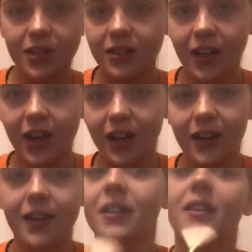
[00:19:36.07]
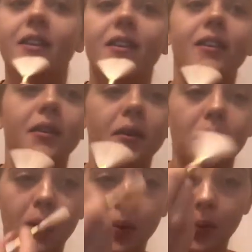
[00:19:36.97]
I
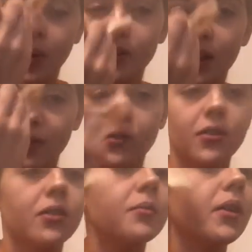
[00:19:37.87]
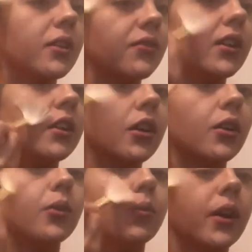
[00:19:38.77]
would never make a video
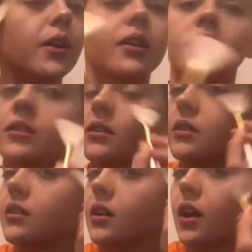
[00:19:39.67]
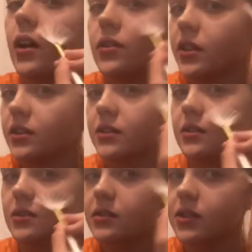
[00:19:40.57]
where I only
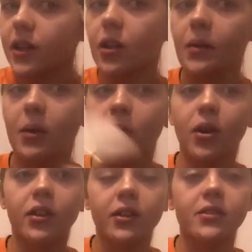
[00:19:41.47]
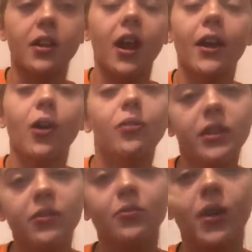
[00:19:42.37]
tell about products. I only
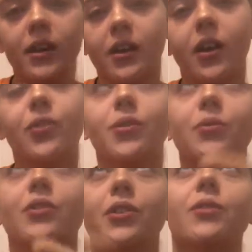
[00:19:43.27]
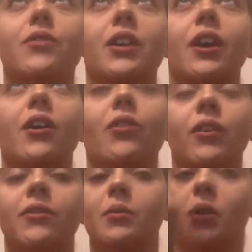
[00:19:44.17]
will do a video only if
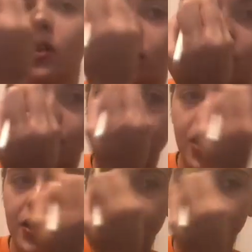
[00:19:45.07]
the products are great.